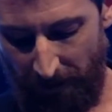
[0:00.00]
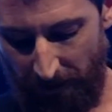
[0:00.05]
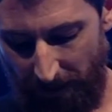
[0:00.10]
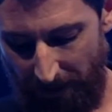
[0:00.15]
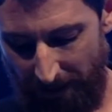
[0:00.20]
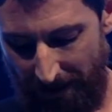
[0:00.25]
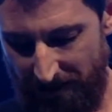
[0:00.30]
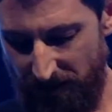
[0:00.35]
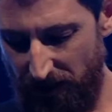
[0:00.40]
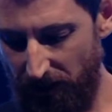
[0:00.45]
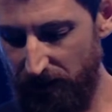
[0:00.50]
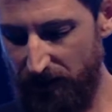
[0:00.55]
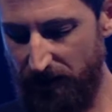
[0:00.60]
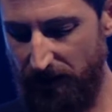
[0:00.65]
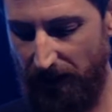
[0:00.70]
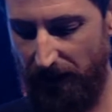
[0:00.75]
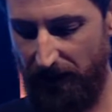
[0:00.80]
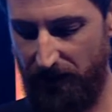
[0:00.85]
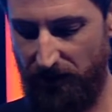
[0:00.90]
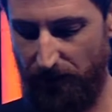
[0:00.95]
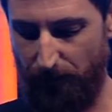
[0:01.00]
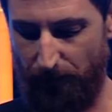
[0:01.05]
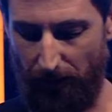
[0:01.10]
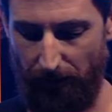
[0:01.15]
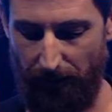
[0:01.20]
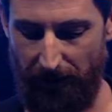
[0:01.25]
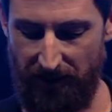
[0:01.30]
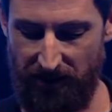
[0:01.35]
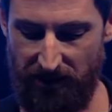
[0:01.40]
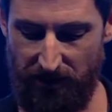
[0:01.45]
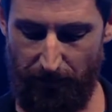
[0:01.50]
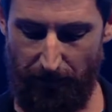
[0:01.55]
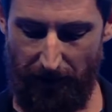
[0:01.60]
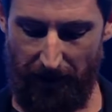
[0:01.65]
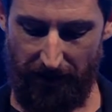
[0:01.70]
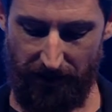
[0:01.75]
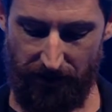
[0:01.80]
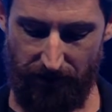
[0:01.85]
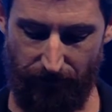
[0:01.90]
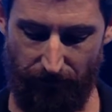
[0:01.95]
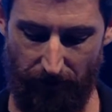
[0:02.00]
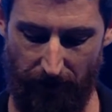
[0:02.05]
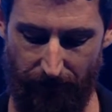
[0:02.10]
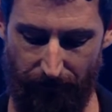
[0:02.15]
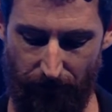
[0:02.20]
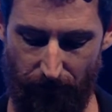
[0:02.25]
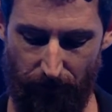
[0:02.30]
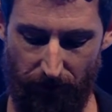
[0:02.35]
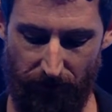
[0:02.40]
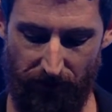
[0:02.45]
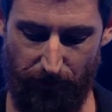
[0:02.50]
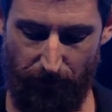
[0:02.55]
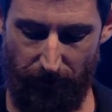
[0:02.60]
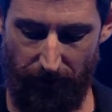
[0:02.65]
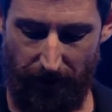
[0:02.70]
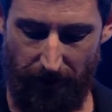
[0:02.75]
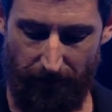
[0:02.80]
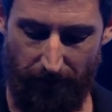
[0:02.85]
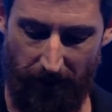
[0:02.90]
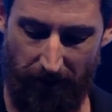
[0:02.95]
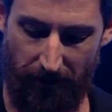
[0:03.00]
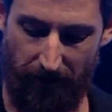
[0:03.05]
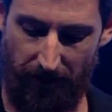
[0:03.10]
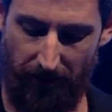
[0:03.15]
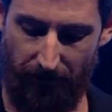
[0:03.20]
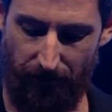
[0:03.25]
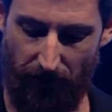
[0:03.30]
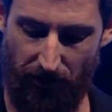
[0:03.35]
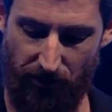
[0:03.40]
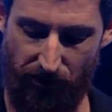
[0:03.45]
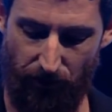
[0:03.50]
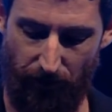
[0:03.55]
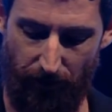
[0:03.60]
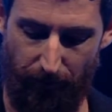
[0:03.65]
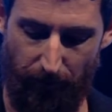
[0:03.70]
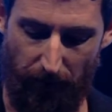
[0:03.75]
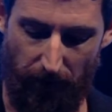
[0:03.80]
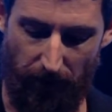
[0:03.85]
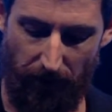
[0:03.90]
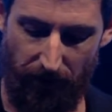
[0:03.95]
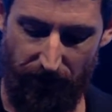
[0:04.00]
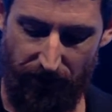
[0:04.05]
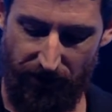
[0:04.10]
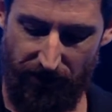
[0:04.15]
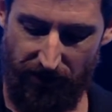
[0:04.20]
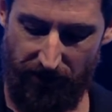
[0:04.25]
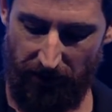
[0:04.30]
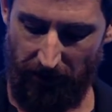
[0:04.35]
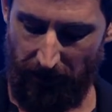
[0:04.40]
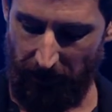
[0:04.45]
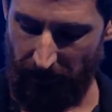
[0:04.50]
And as you can see, and as you'd probably expect of one of the world's preeminent evolutionary biologists,